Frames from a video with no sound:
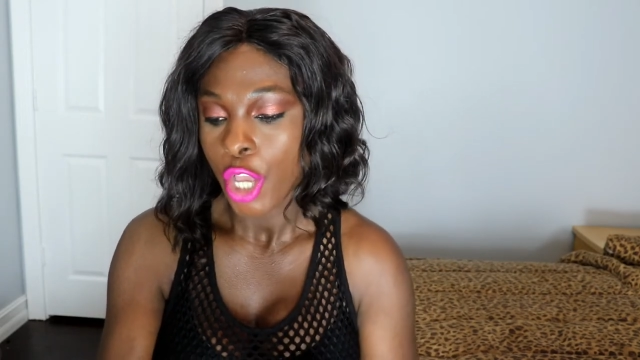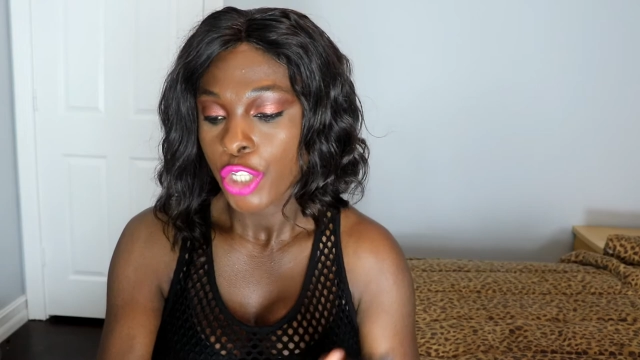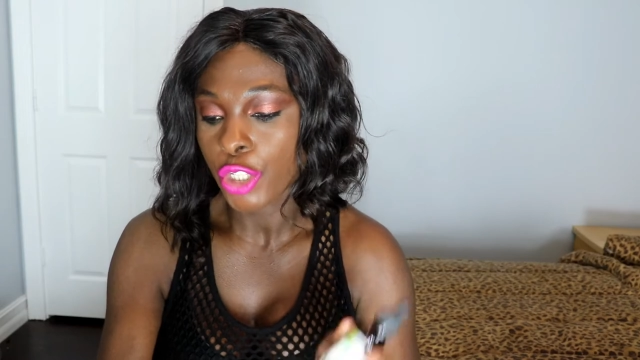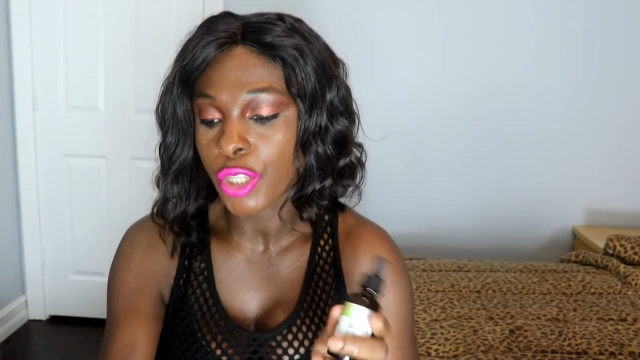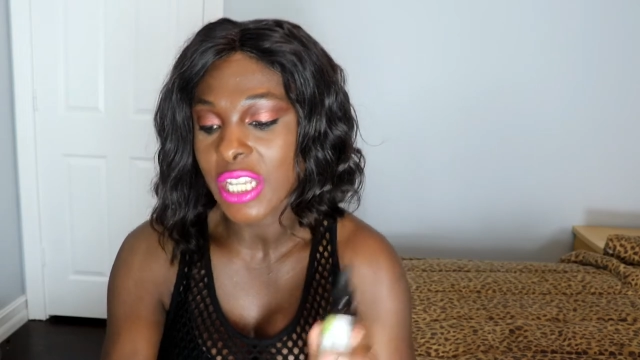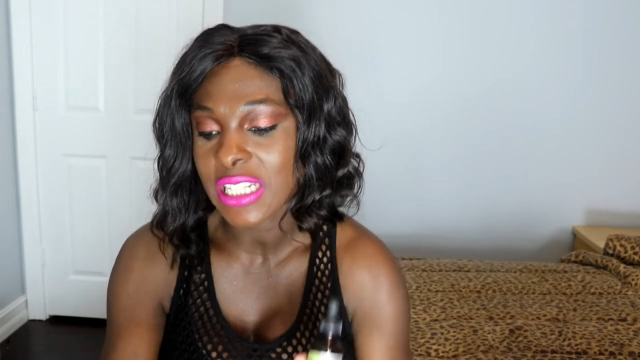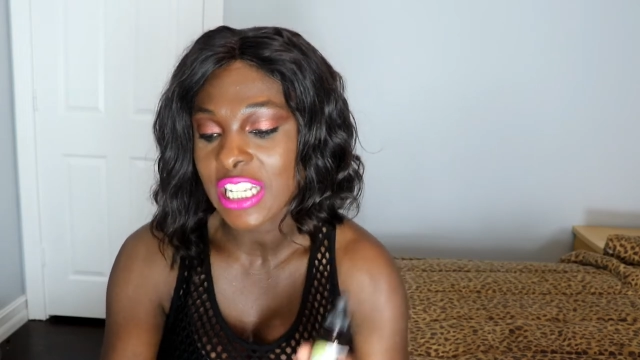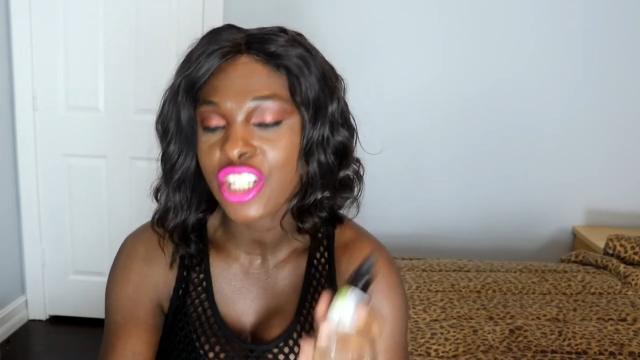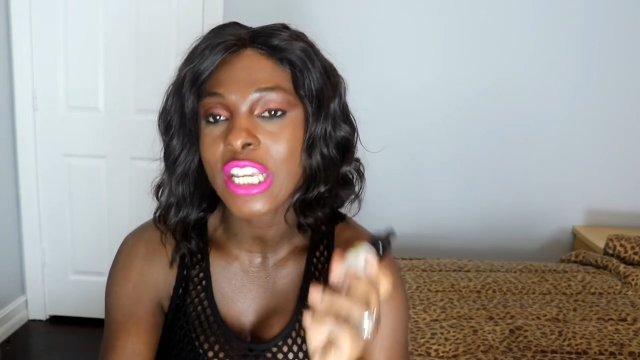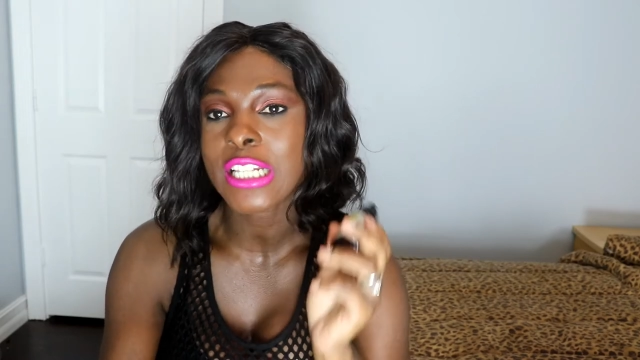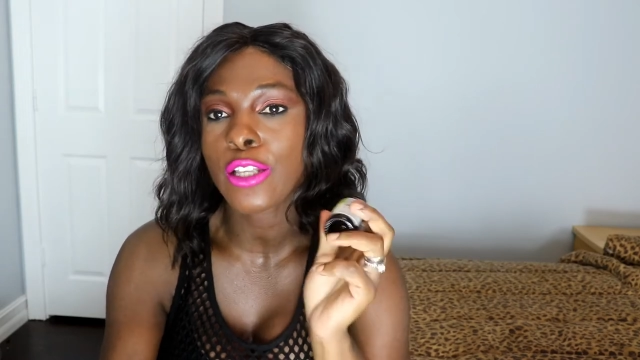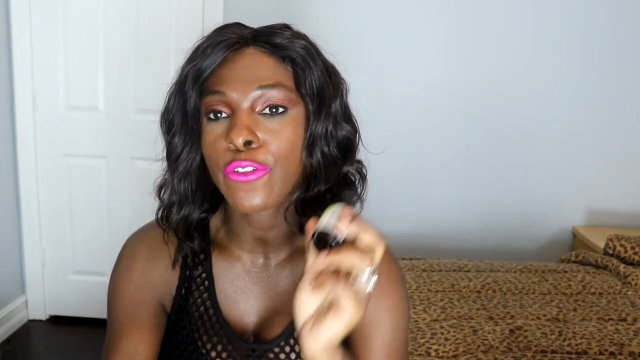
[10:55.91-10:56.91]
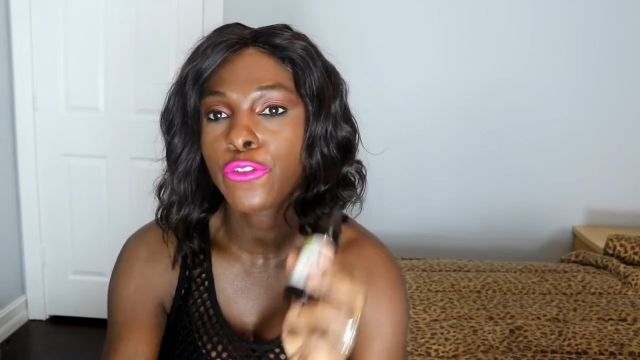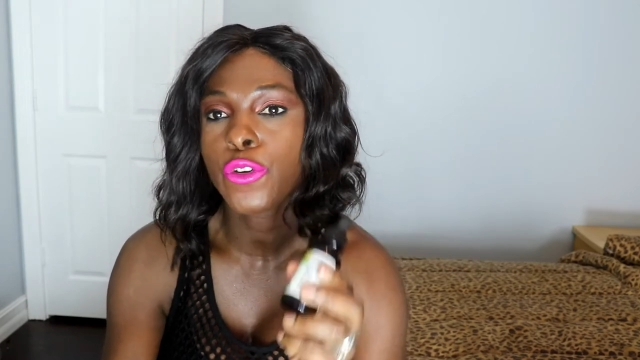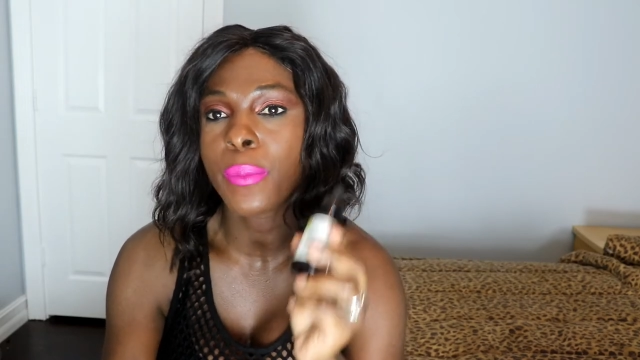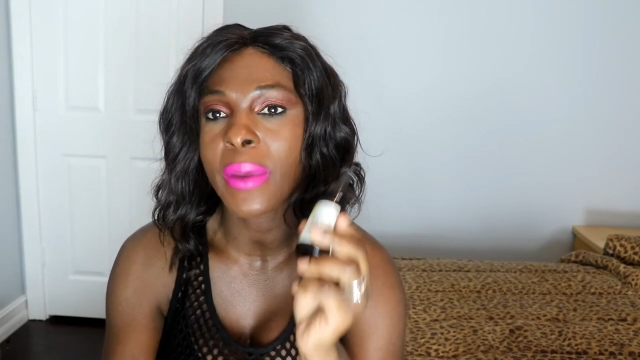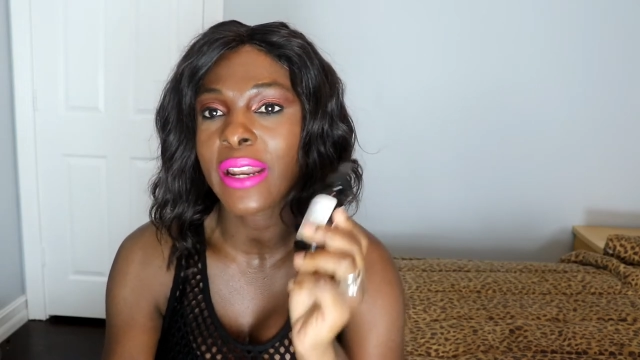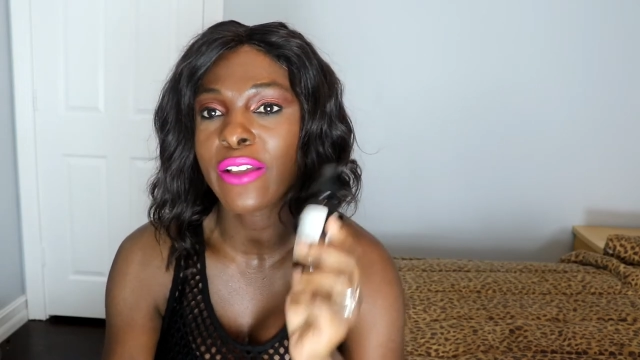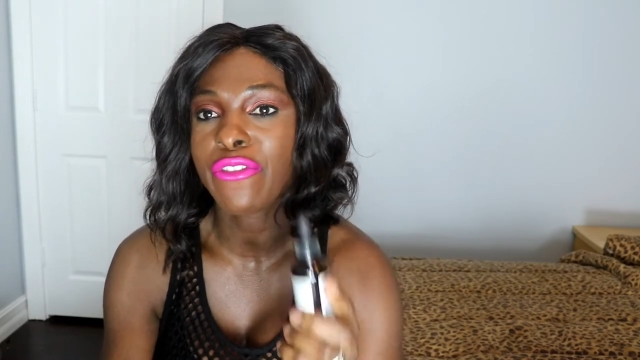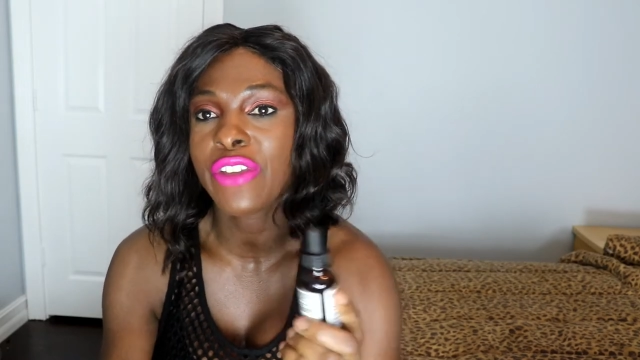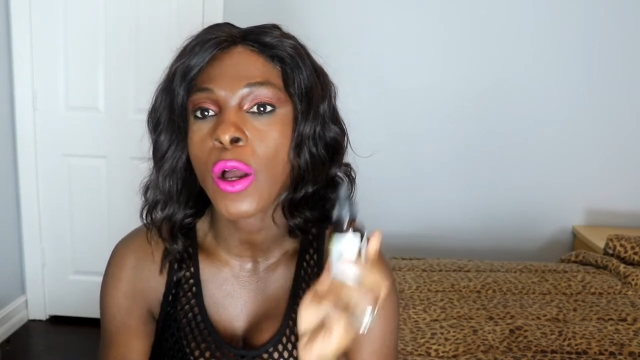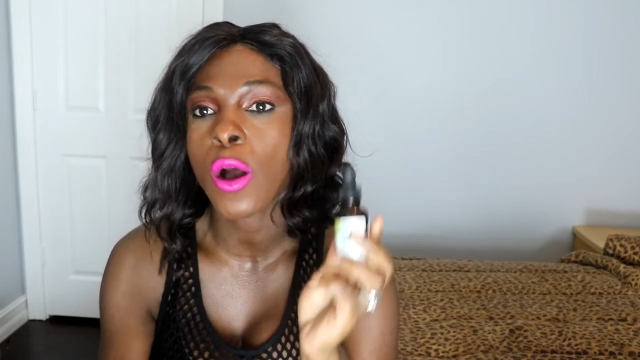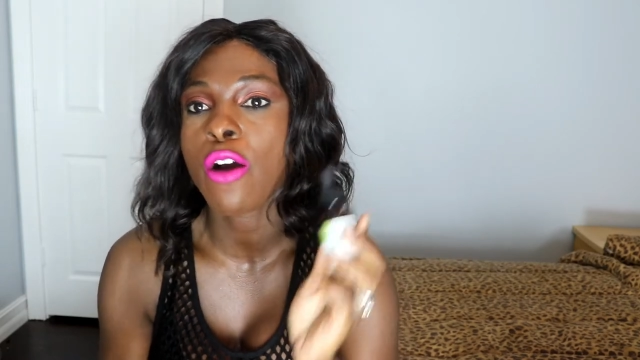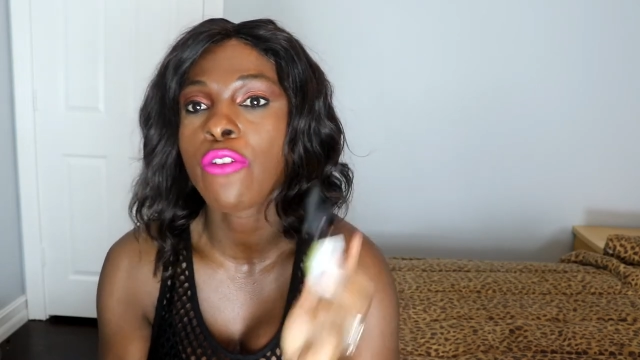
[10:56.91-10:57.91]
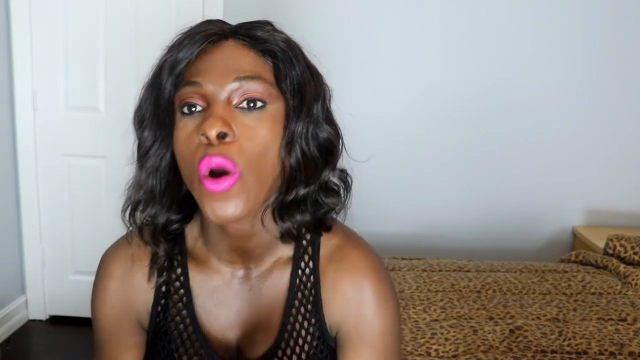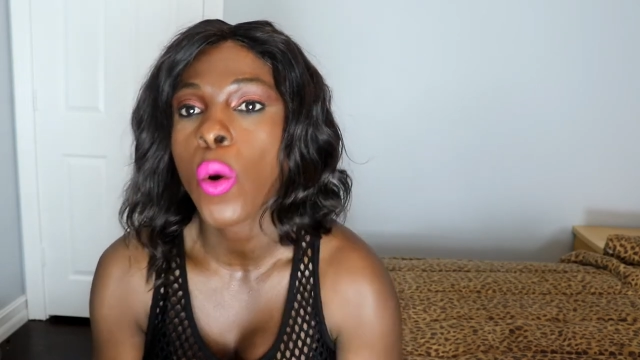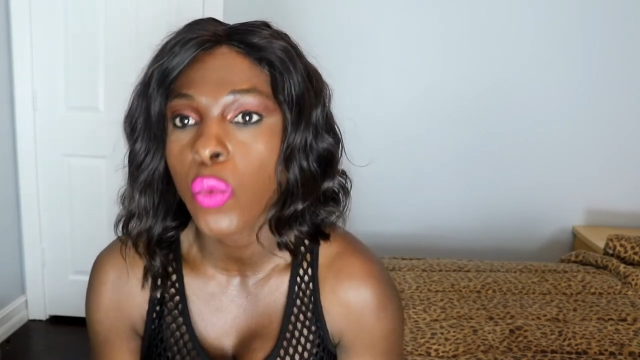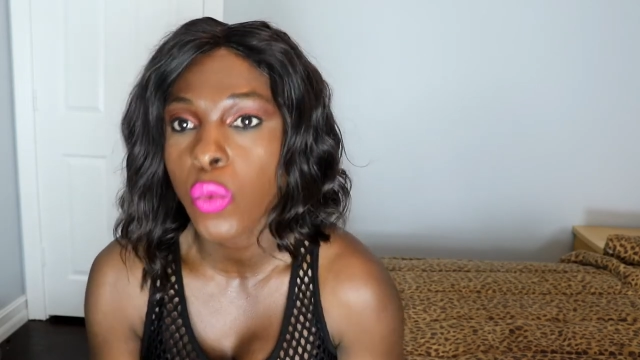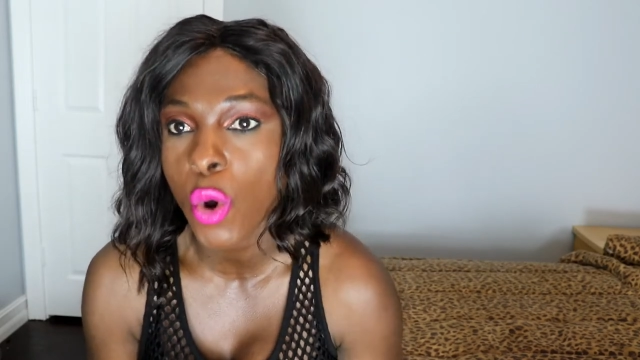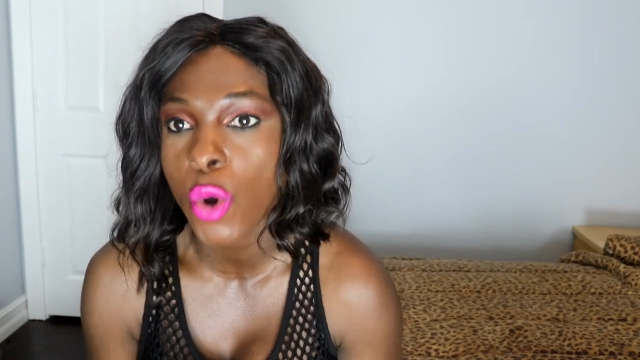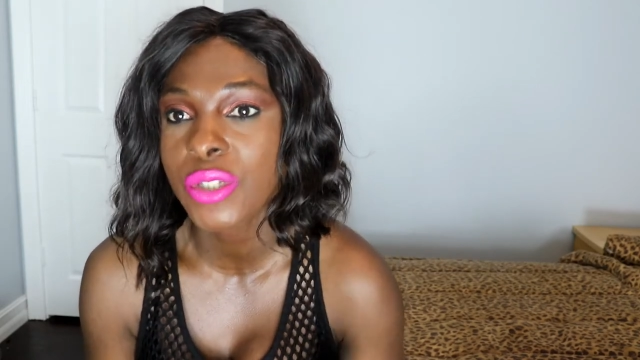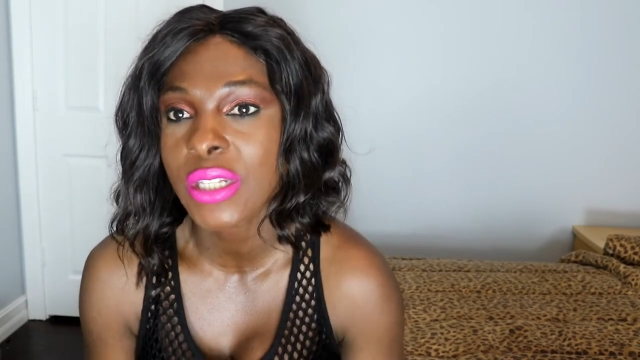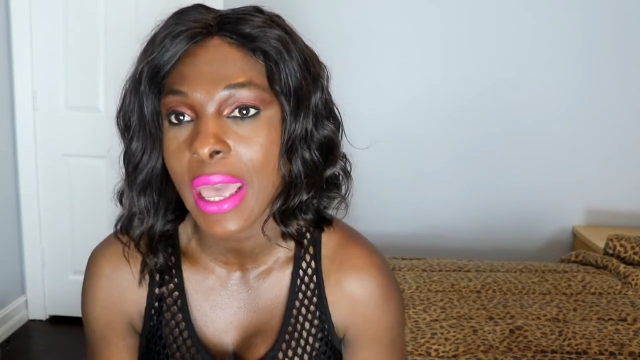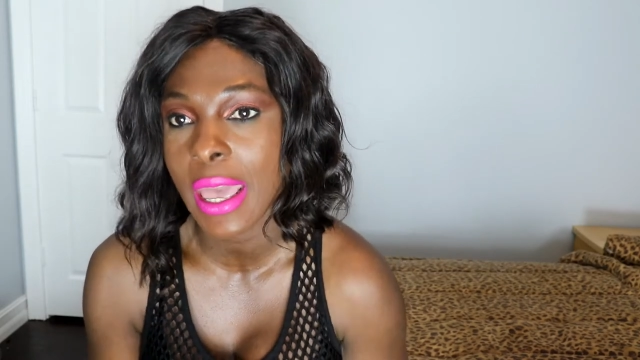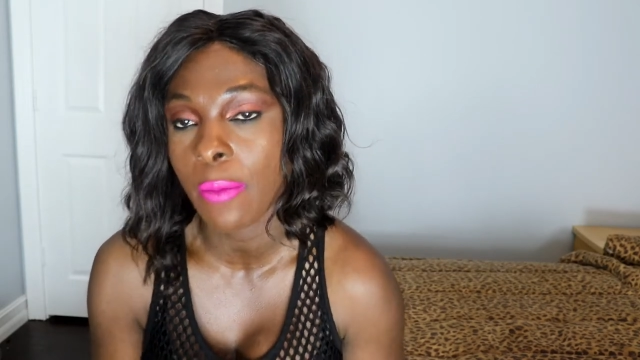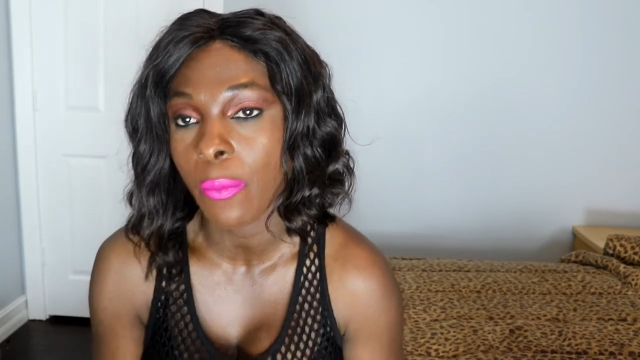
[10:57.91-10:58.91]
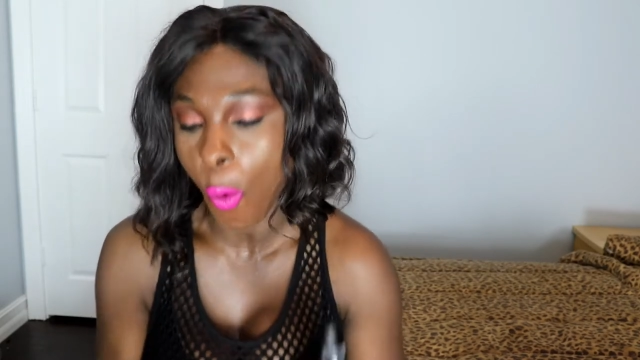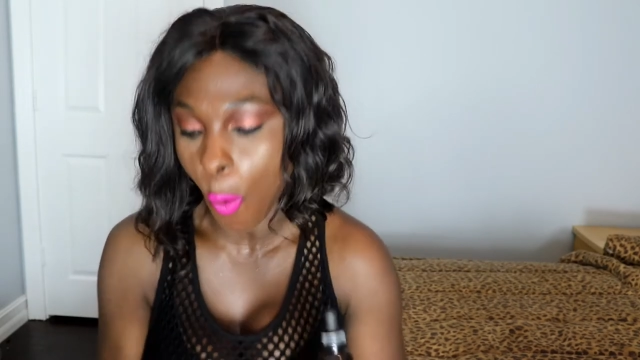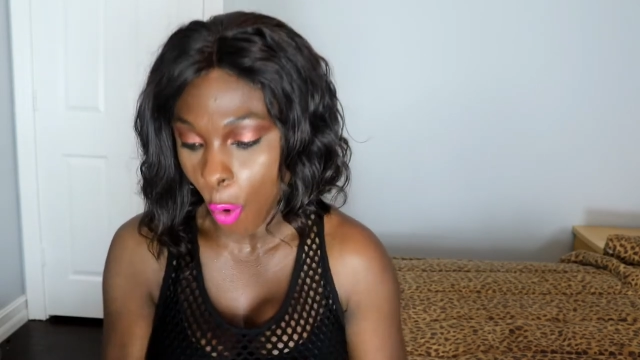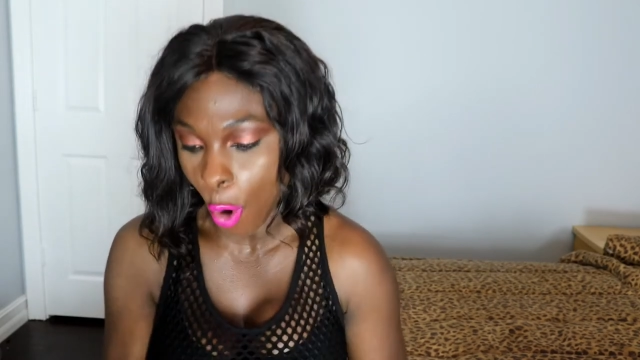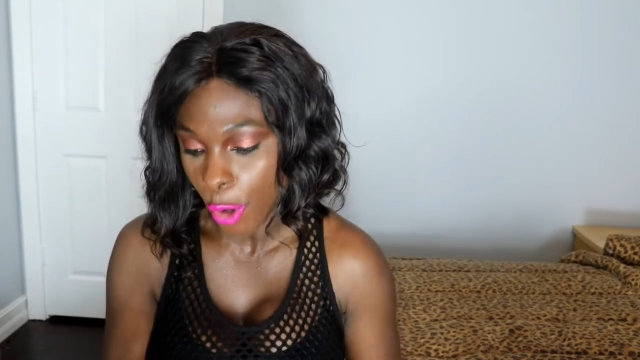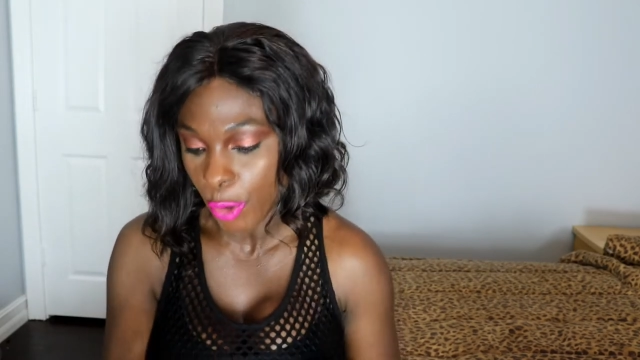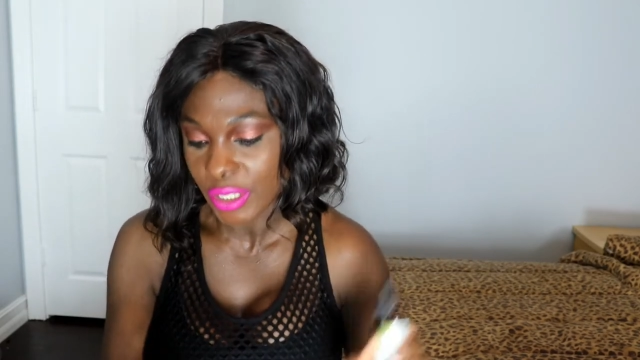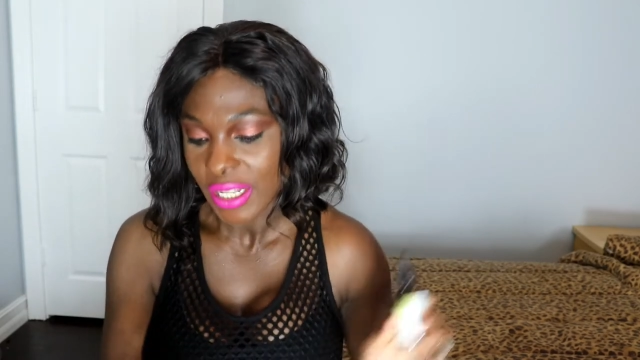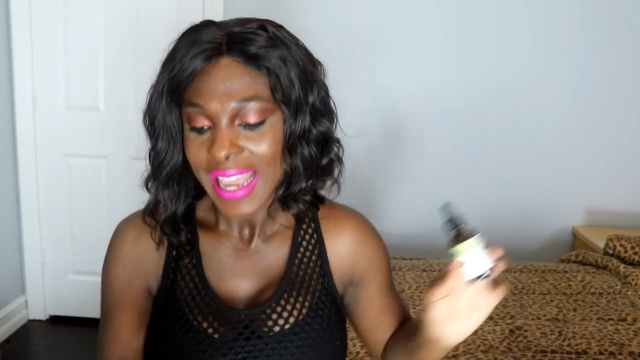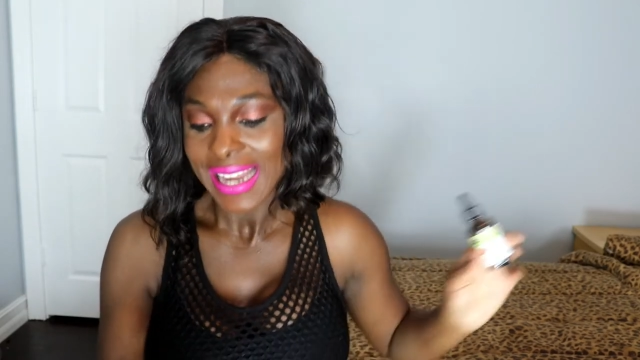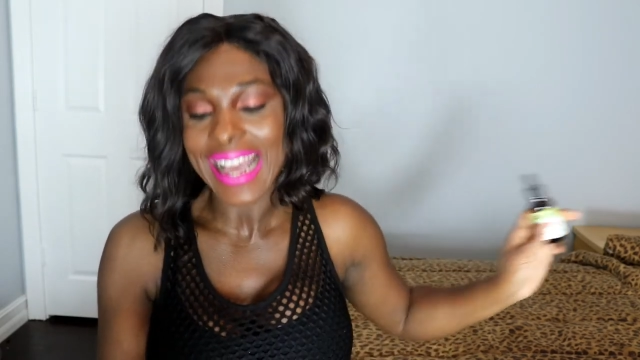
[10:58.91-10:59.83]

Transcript: So this is just a few benefits of rose hip oils.